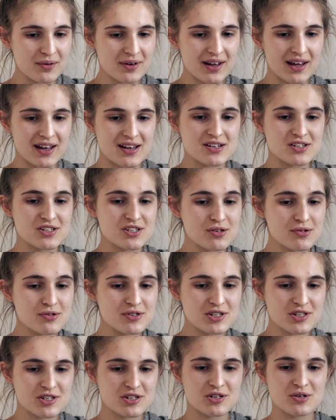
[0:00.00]
and
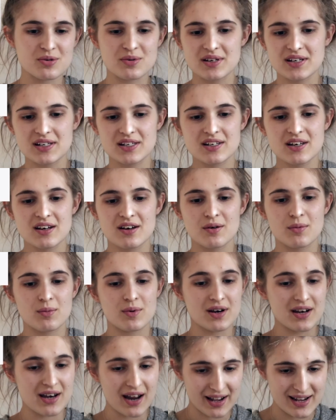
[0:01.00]
Utica Queen were
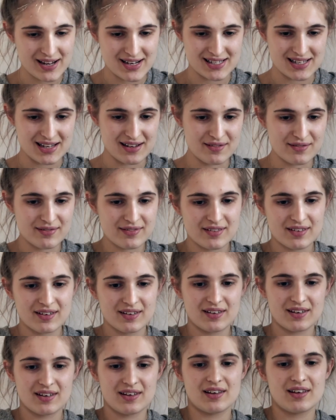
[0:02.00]
negative.
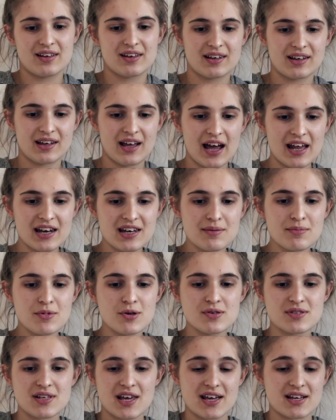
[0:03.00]
Candy
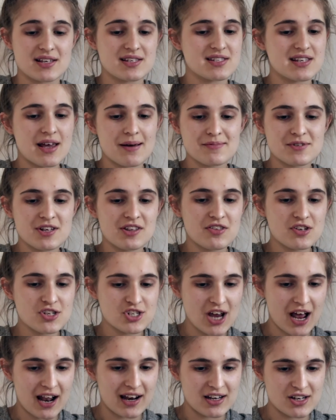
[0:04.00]
Muse accepted the
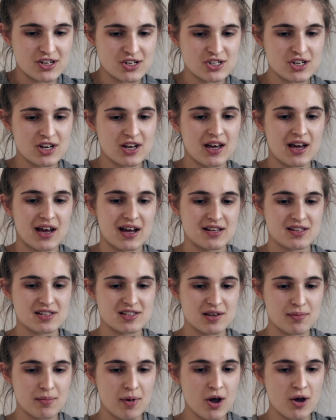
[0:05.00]
challenge and
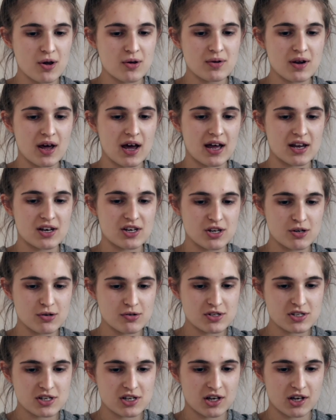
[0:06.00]
Simone and
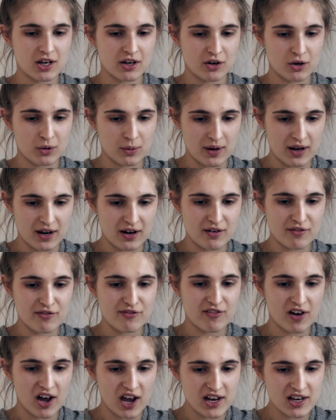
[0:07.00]
Utica Queen
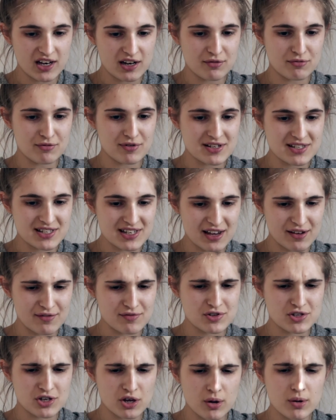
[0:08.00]
finally
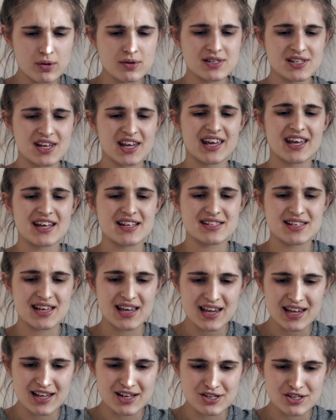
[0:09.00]
received 2 tickets
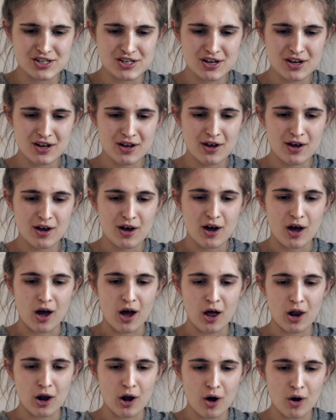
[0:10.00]
each,
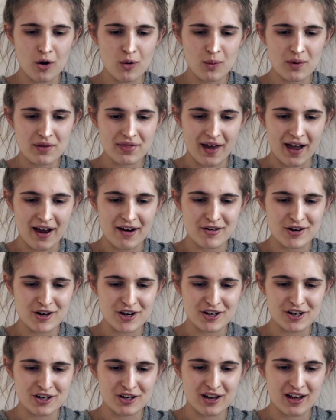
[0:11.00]
along with
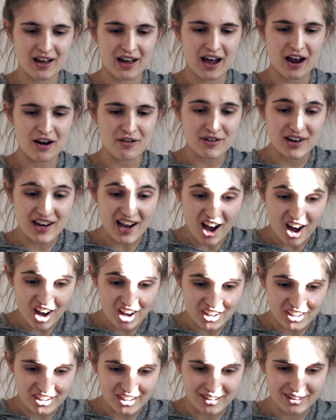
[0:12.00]

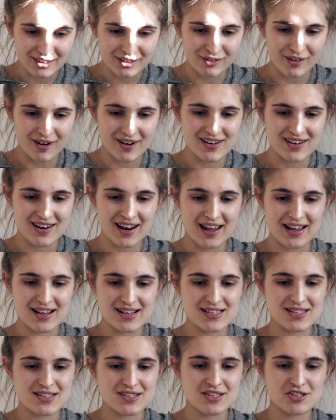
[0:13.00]
Ariana
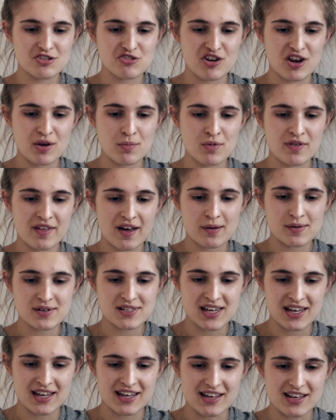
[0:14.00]
Grande's Scream Without
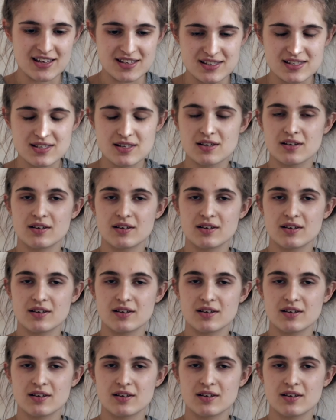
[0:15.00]
Tears.